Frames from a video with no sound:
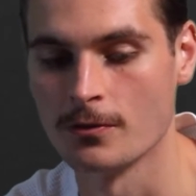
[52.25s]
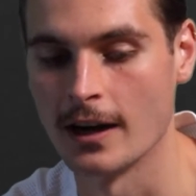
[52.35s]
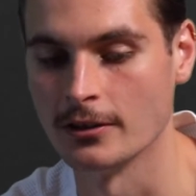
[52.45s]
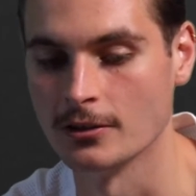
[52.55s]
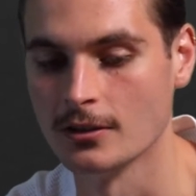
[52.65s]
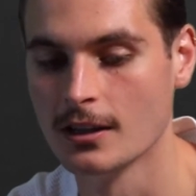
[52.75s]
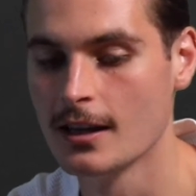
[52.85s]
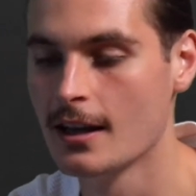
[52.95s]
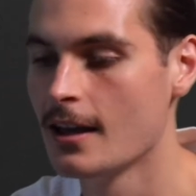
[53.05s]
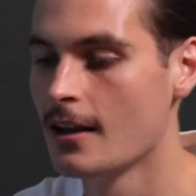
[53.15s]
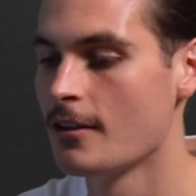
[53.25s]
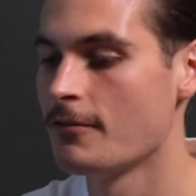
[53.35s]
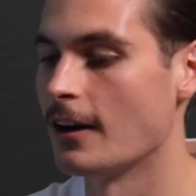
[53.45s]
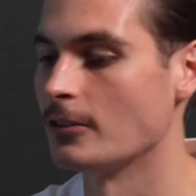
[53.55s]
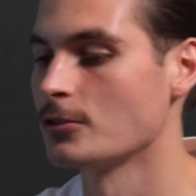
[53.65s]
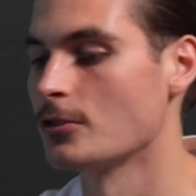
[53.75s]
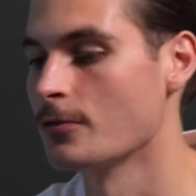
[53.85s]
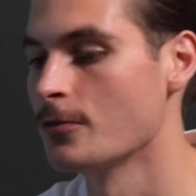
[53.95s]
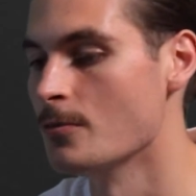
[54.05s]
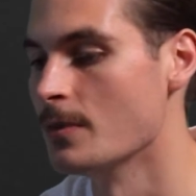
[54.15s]
final sort
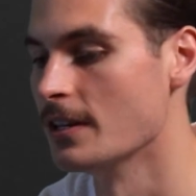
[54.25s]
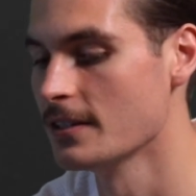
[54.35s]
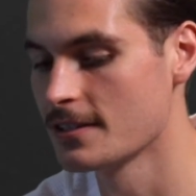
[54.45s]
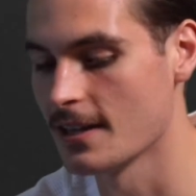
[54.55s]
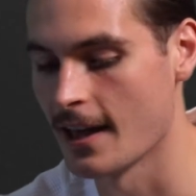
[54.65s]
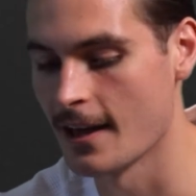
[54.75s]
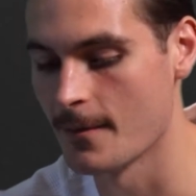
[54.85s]
of few minutes.